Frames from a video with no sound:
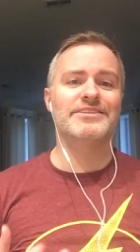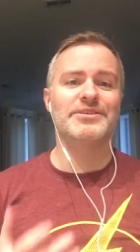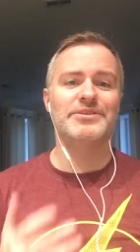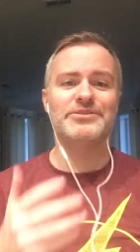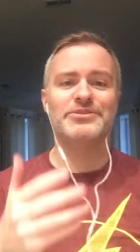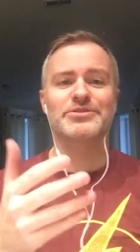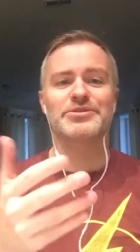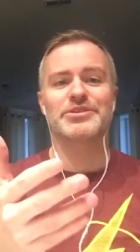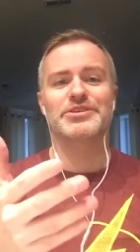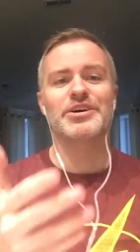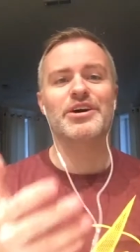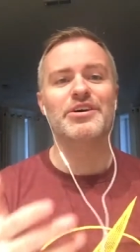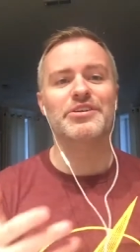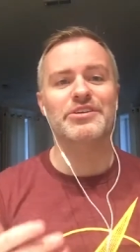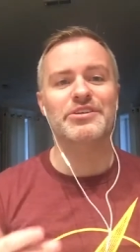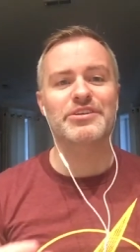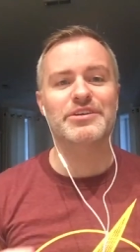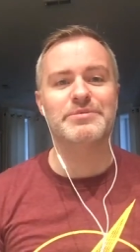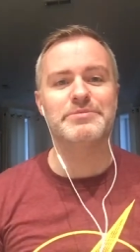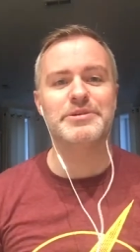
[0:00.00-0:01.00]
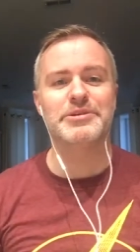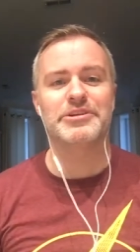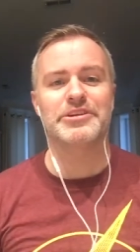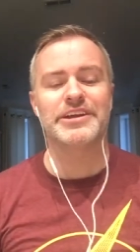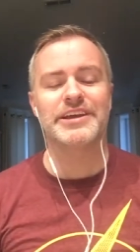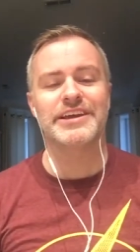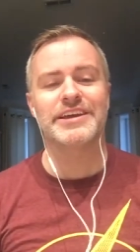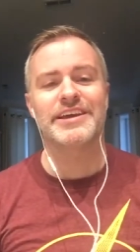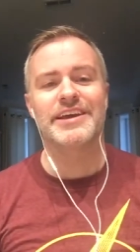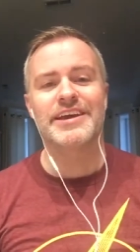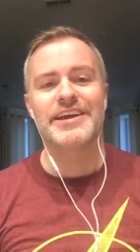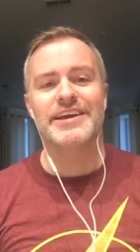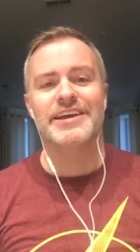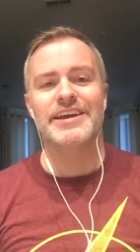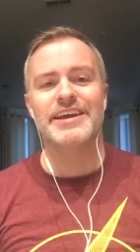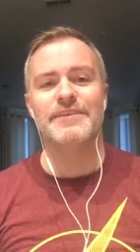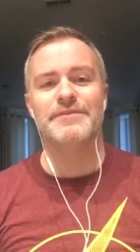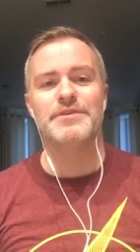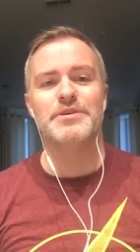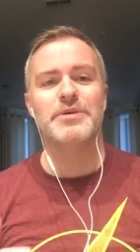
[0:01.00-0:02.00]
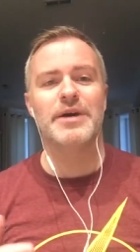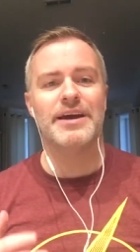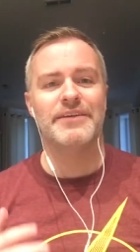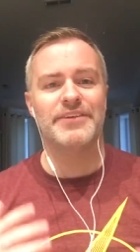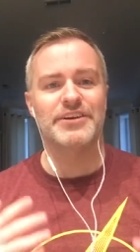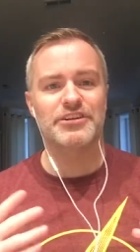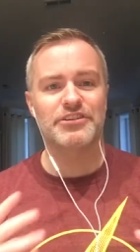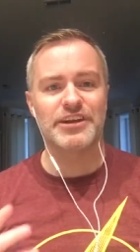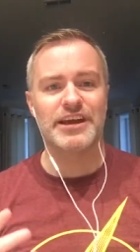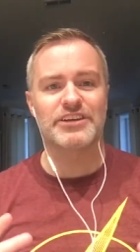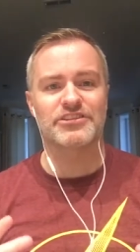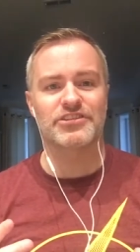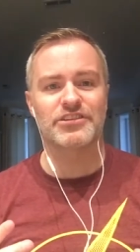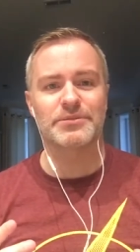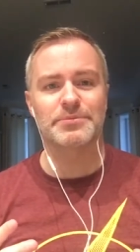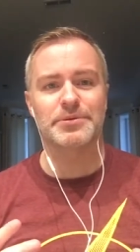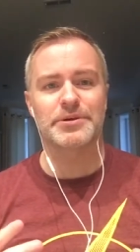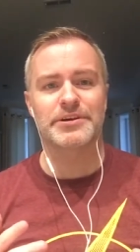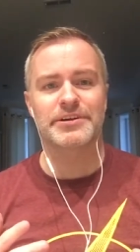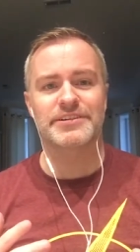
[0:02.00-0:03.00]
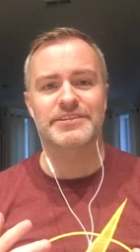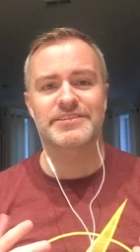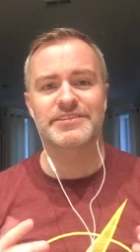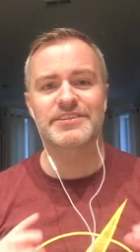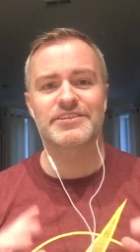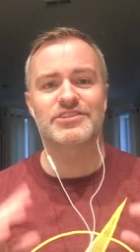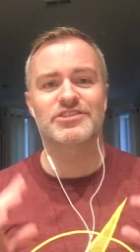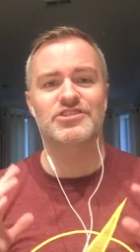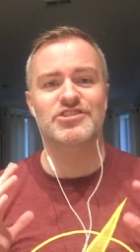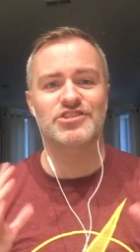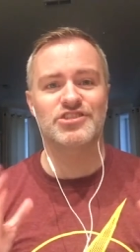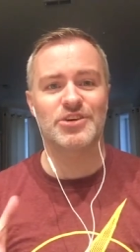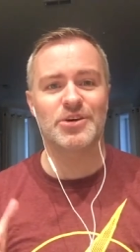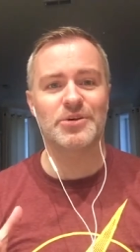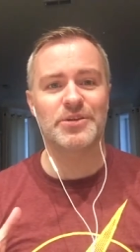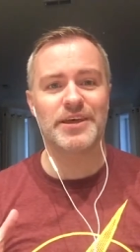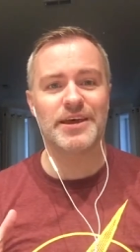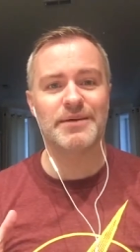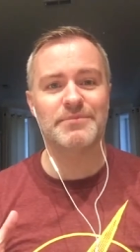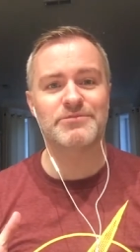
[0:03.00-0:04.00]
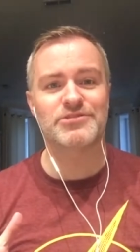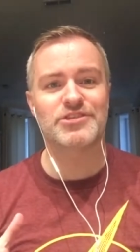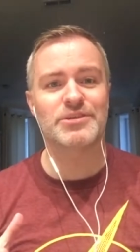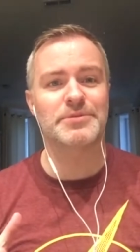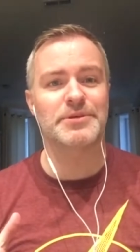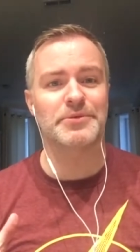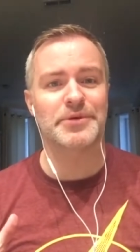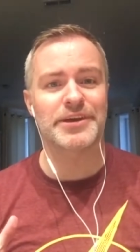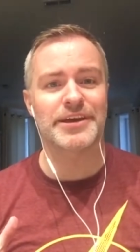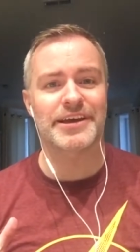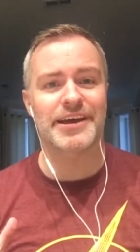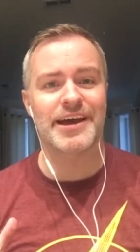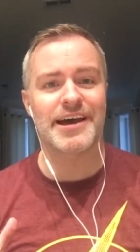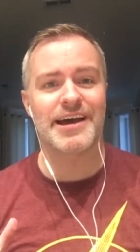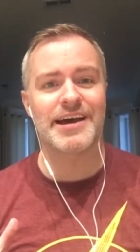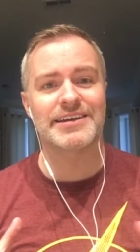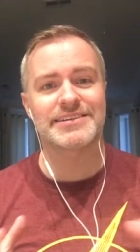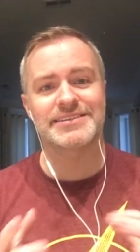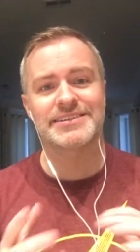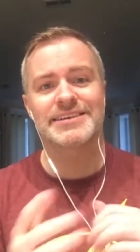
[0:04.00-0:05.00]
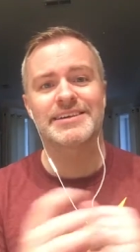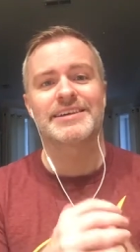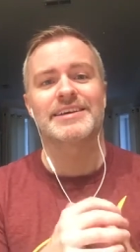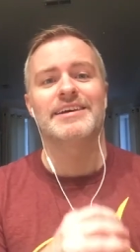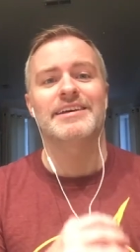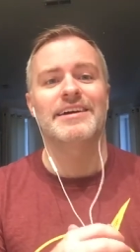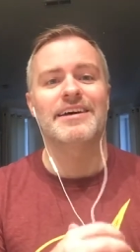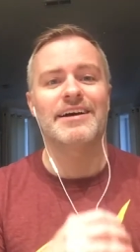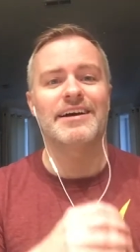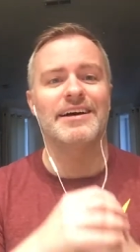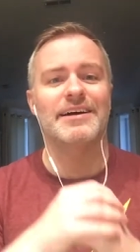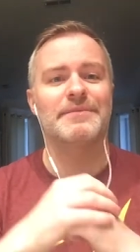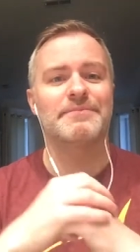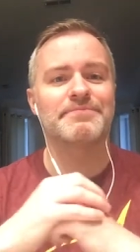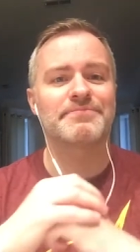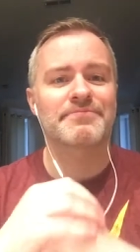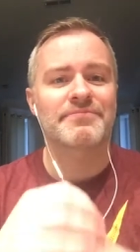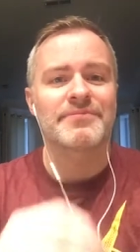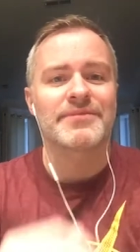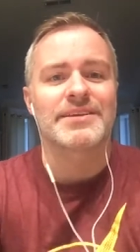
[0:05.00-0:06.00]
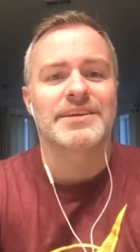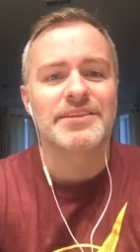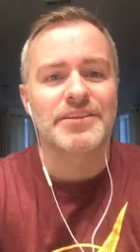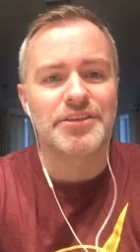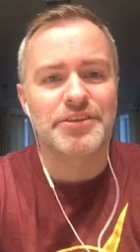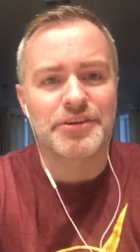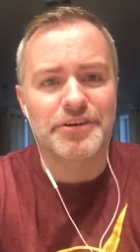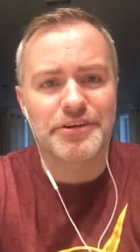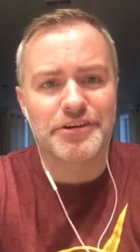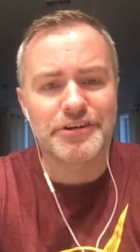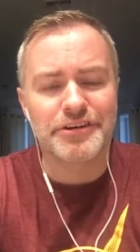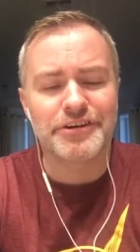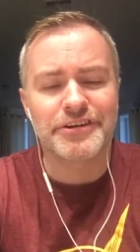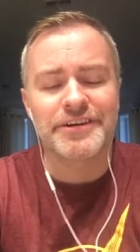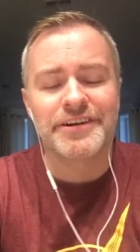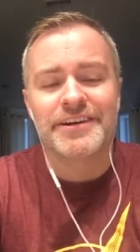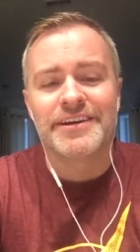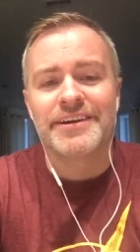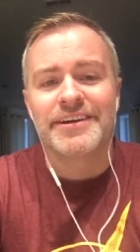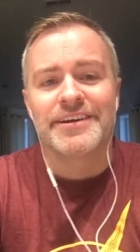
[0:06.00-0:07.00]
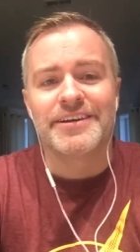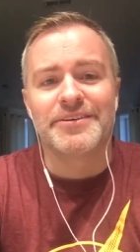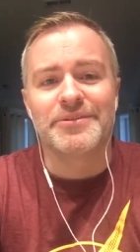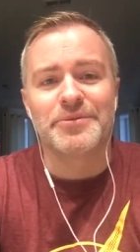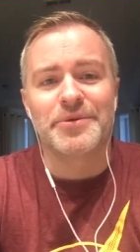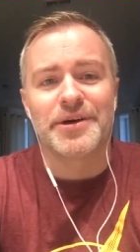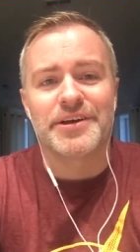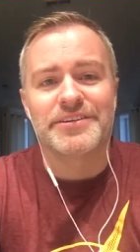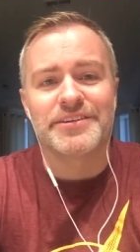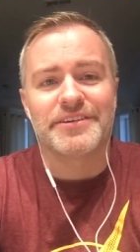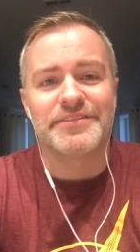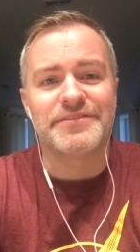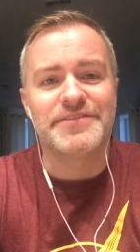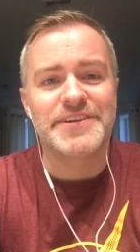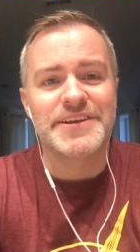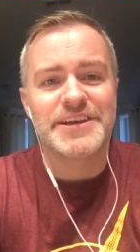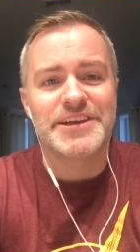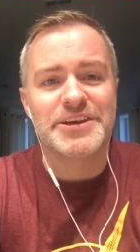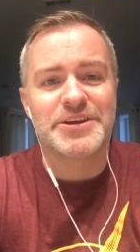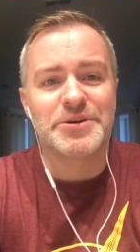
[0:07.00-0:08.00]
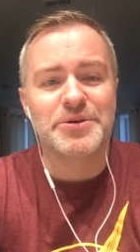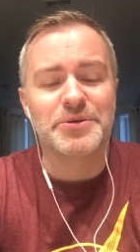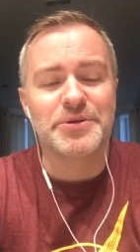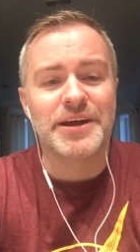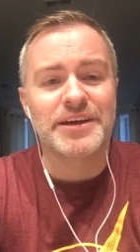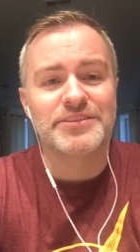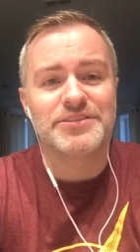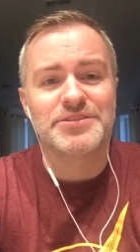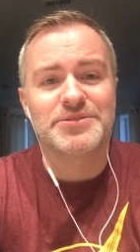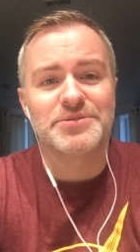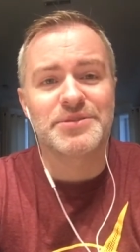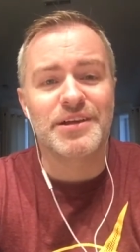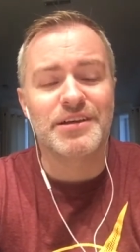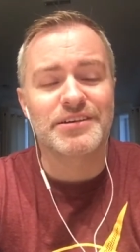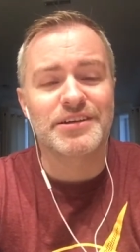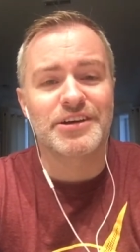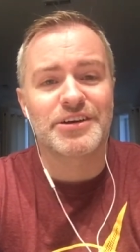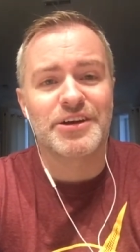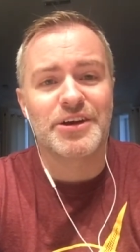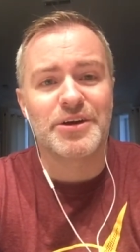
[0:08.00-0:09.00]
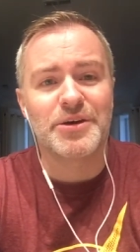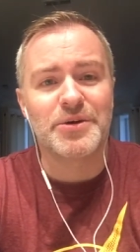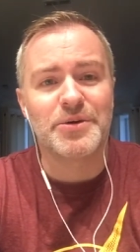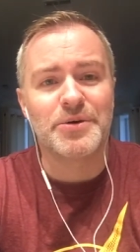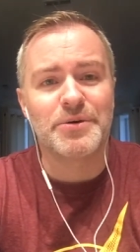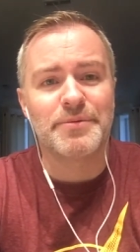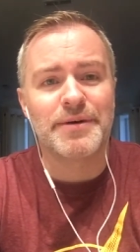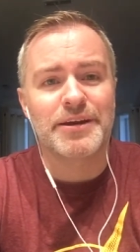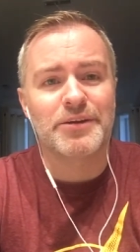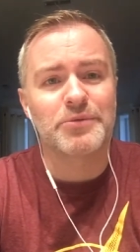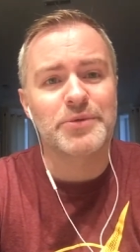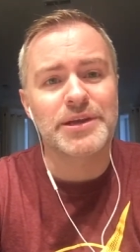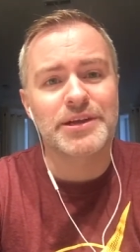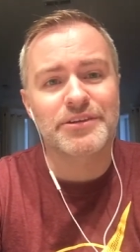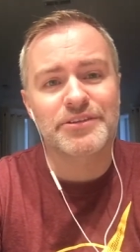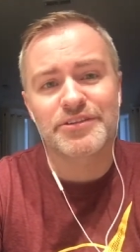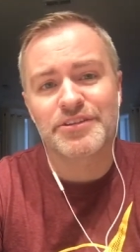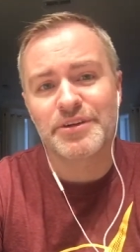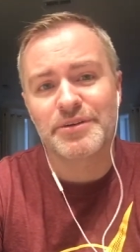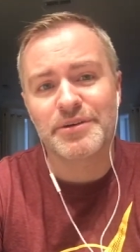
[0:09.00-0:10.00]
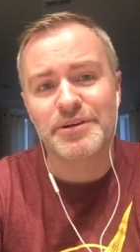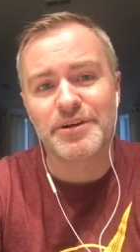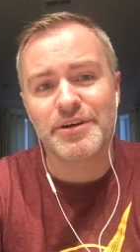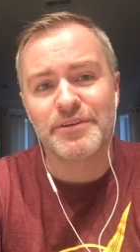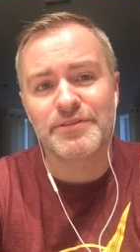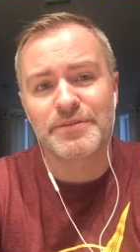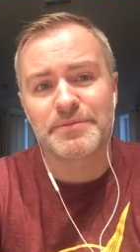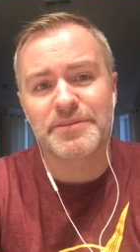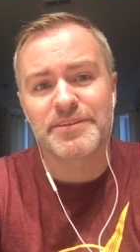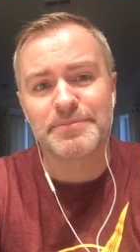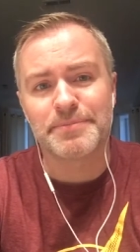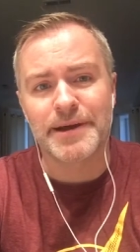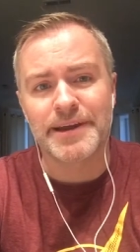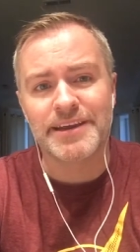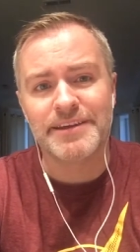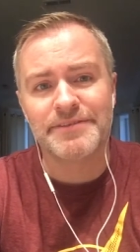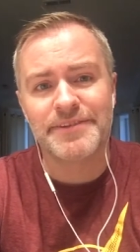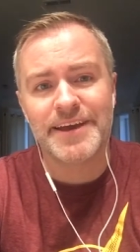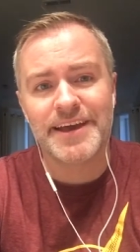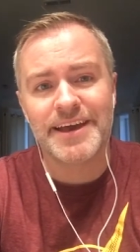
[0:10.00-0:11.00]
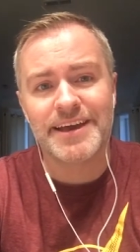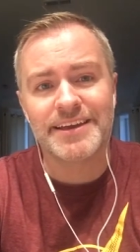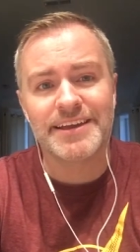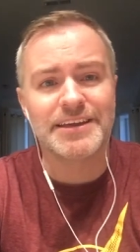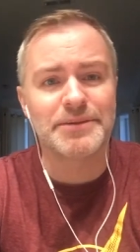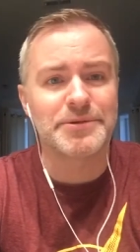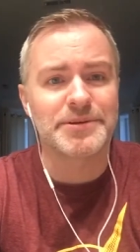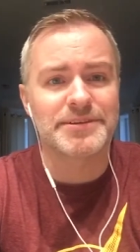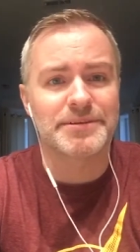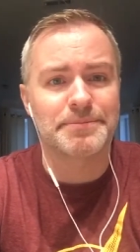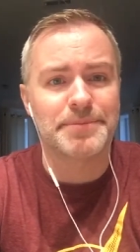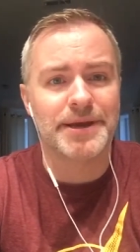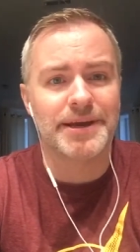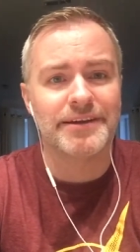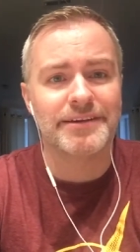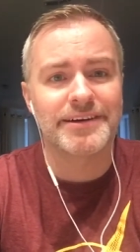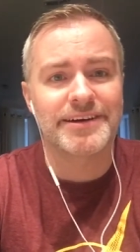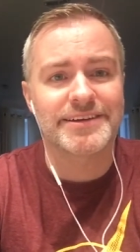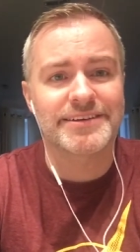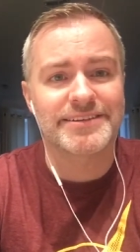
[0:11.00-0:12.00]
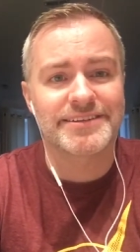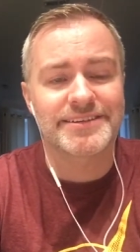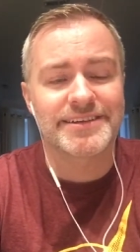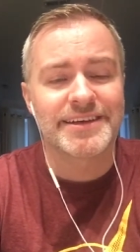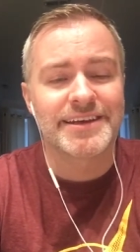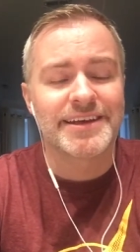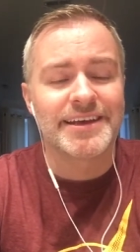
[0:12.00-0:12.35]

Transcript: so do a call to the community. If you have international books, show them, show me what you got. There was a video not too long ago, about a week or so ago, from Spidey Fan. He went to Paris